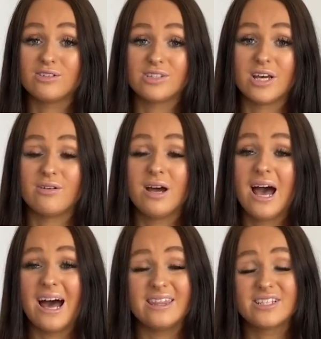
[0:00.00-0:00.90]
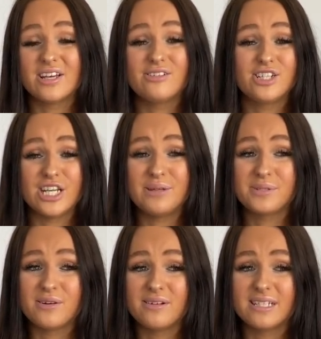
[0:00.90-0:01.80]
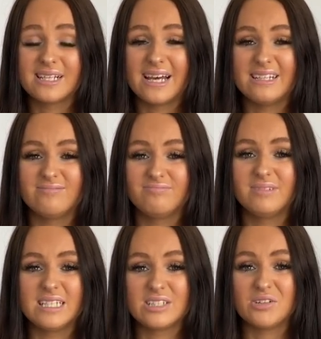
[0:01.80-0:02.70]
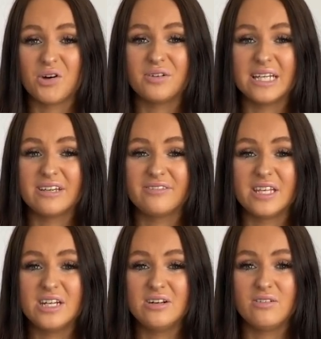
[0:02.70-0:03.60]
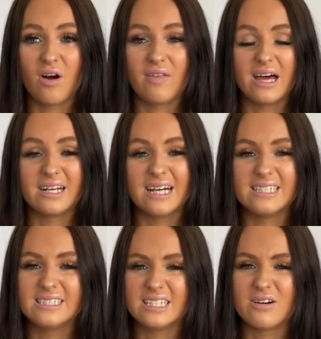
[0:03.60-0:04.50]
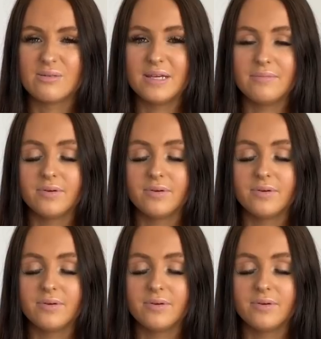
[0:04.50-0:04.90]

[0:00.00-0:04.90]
So, and they're so cheap, so it's like it's nothing if they're not that nice, do you know what I mean?